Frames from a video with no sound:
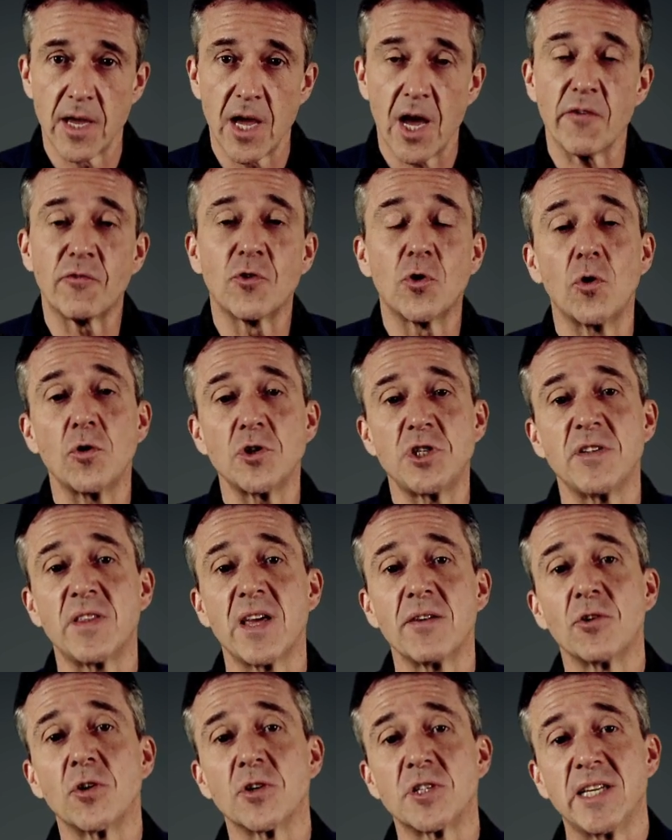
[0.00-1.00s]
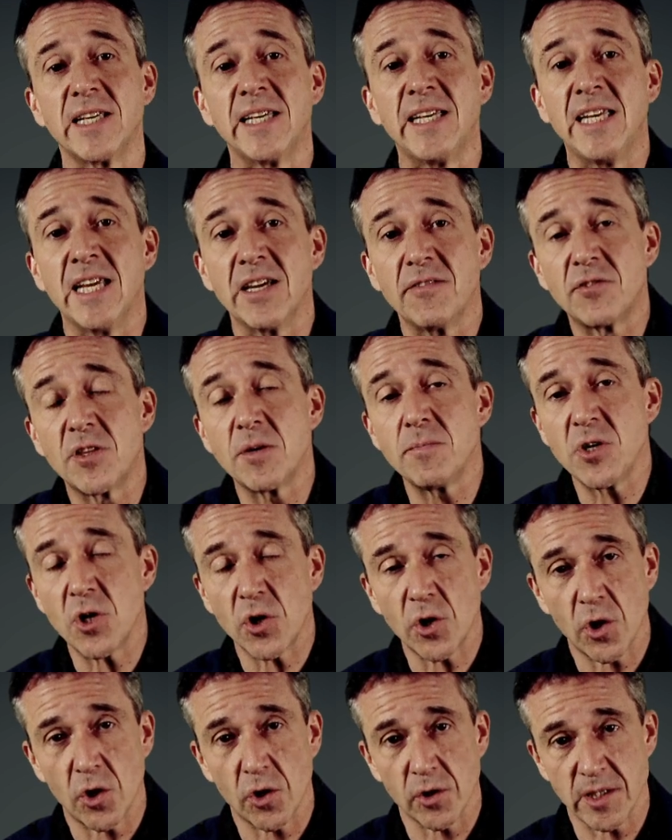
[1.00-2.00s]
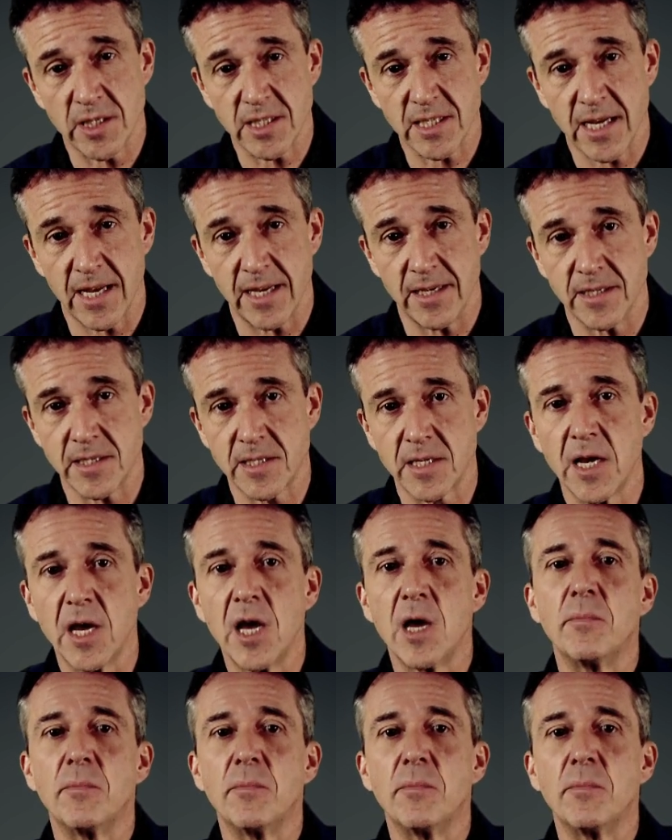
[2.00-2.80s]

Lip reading: Of course, you then got to give them your content,